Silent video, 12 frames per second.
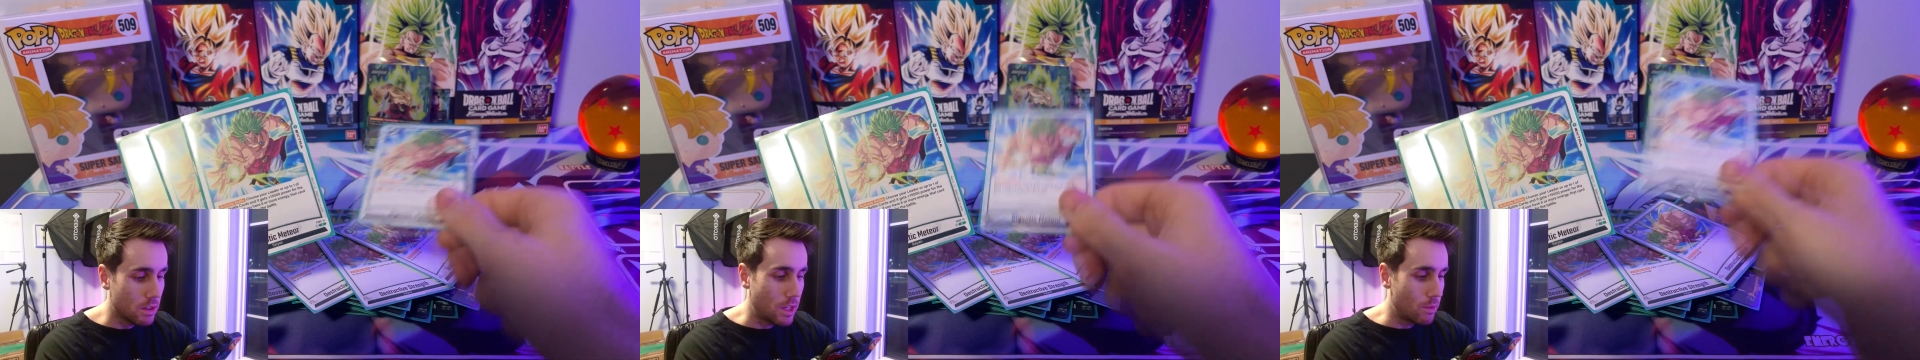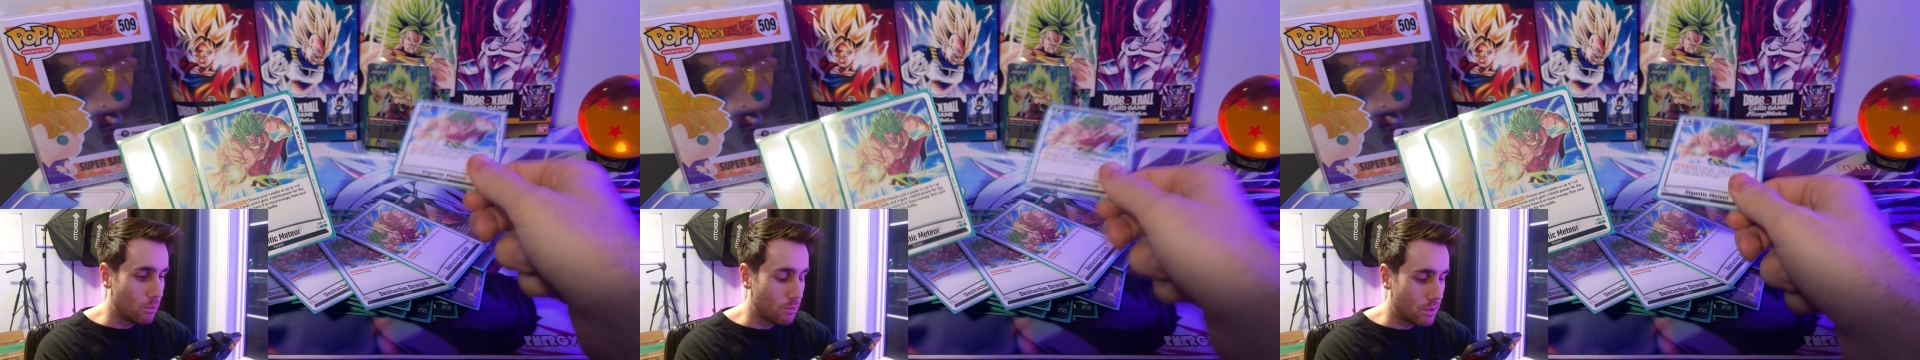
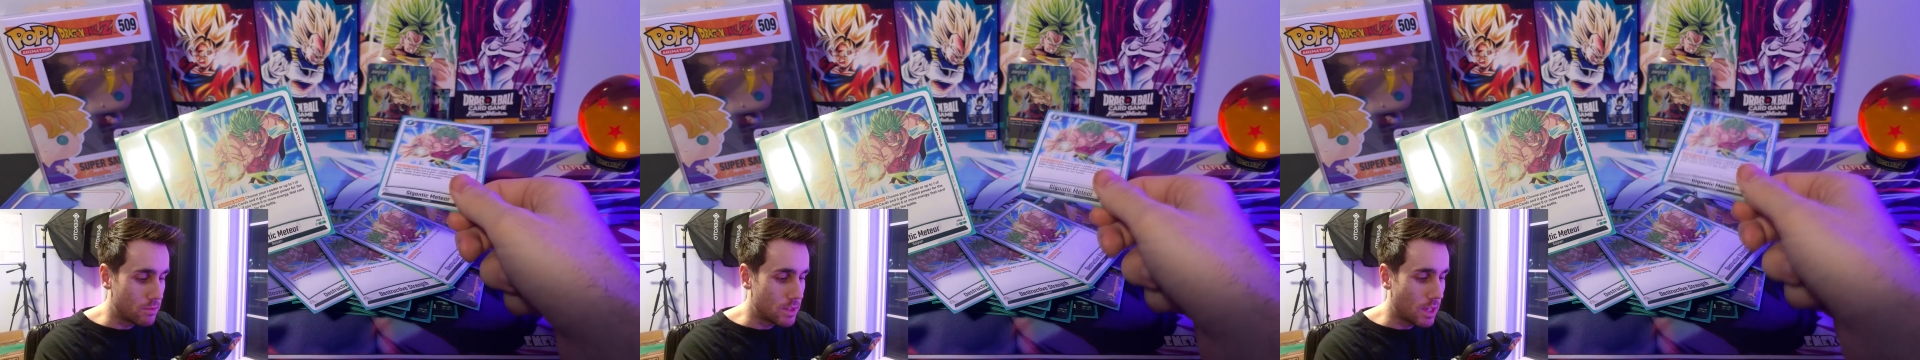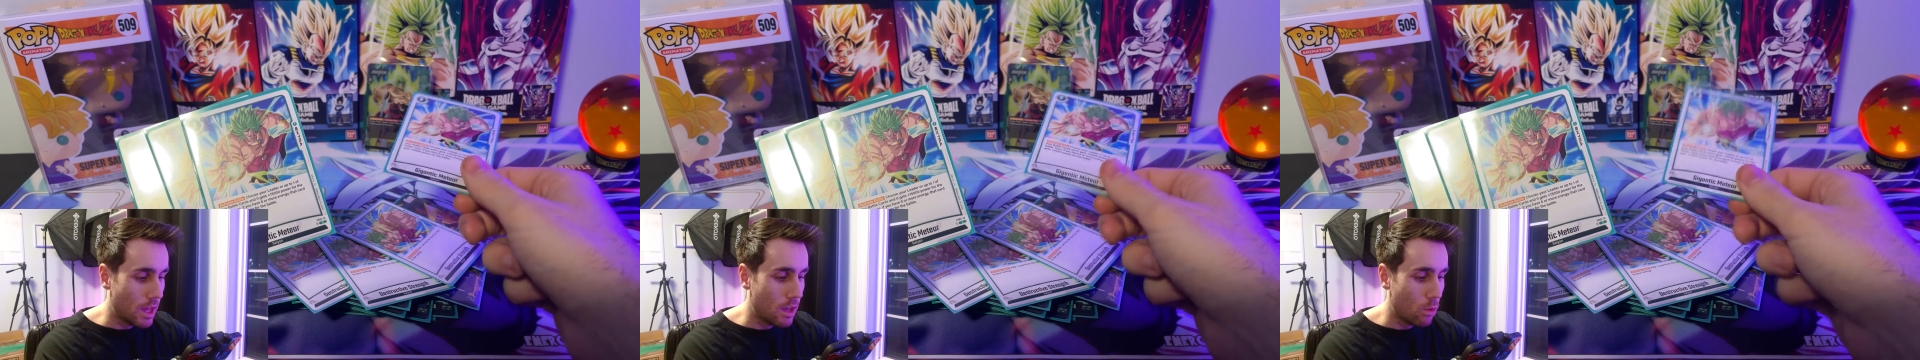give him
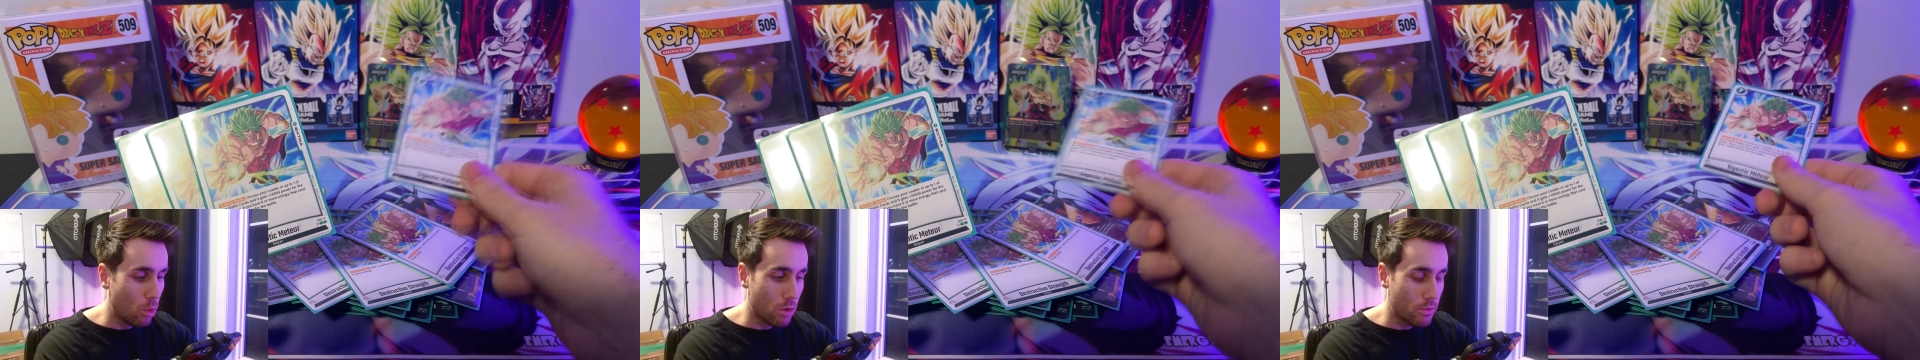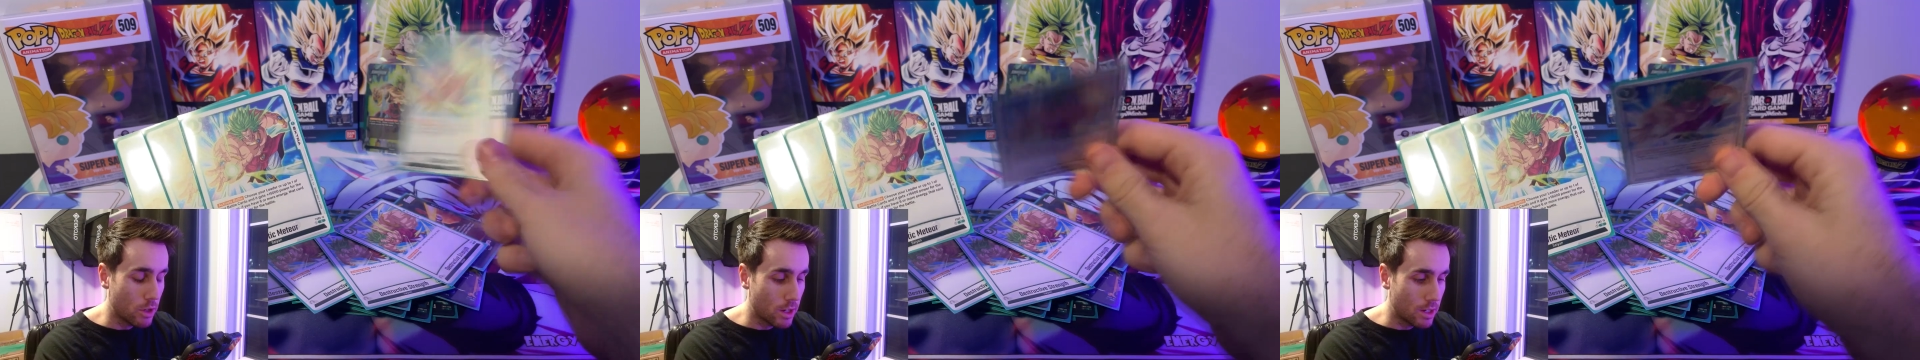50k, or
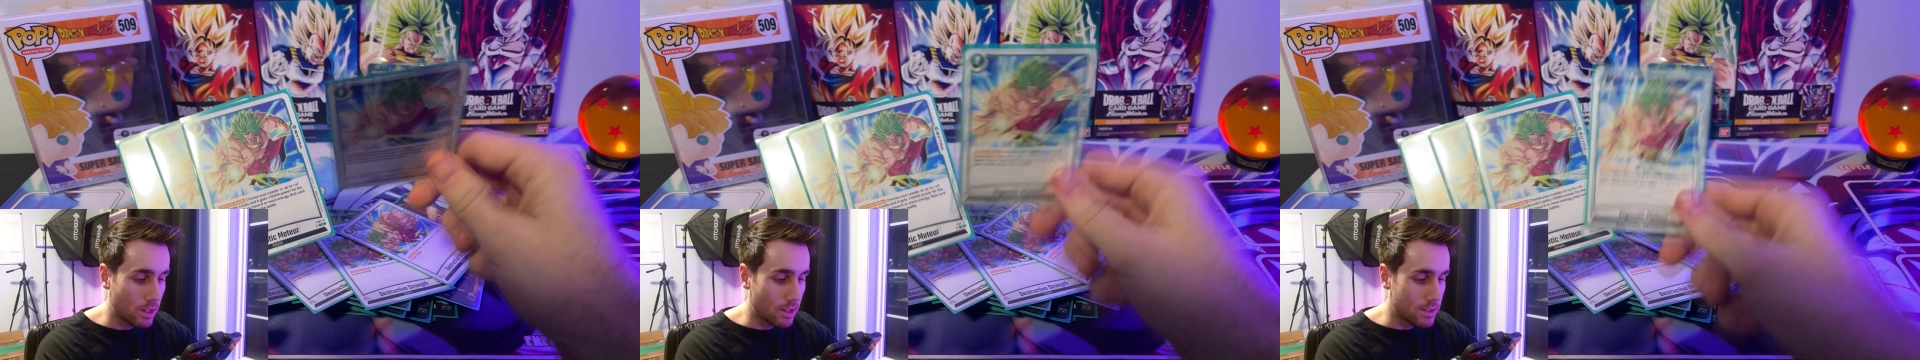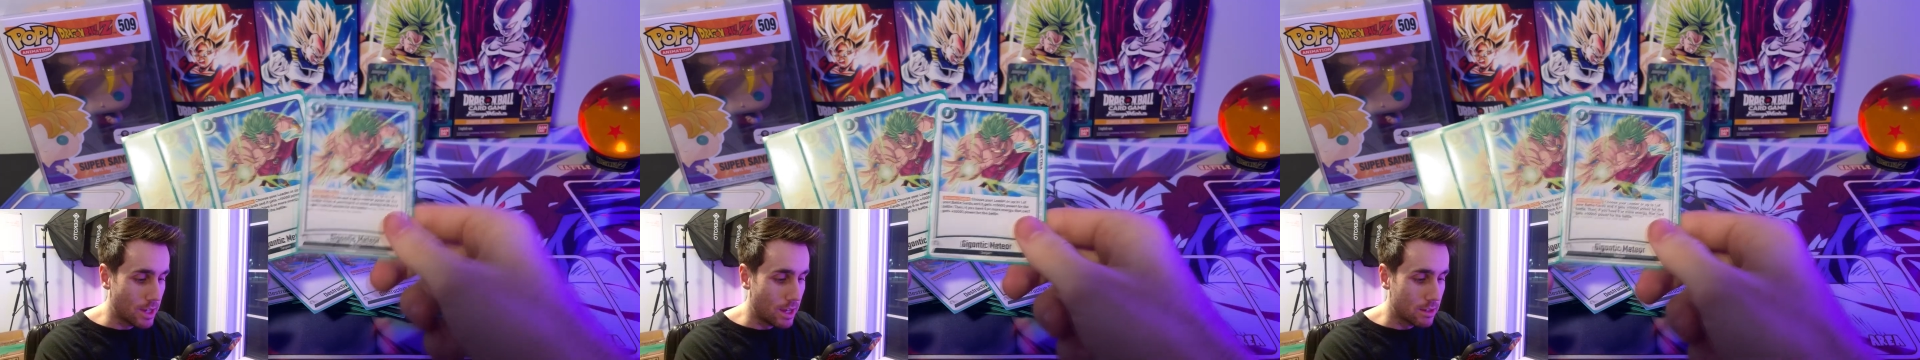if you're getting
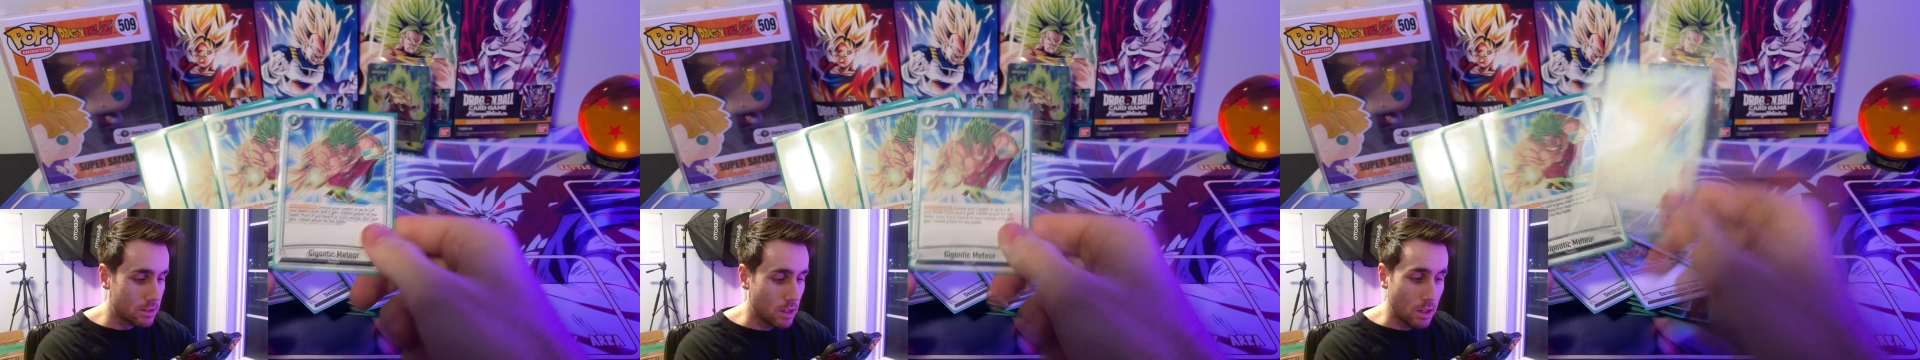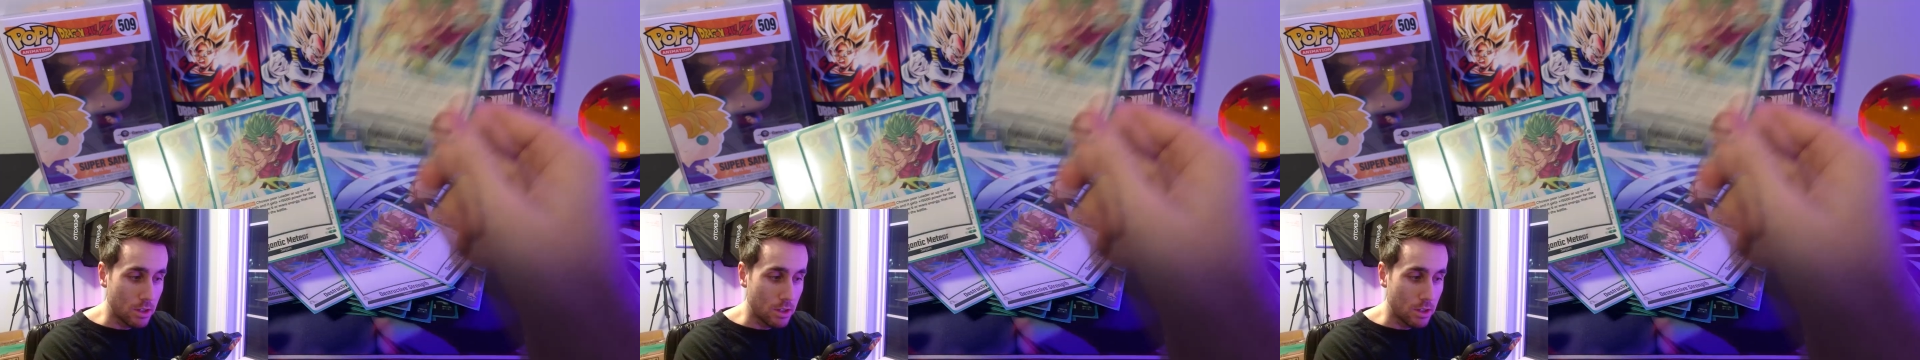attacked,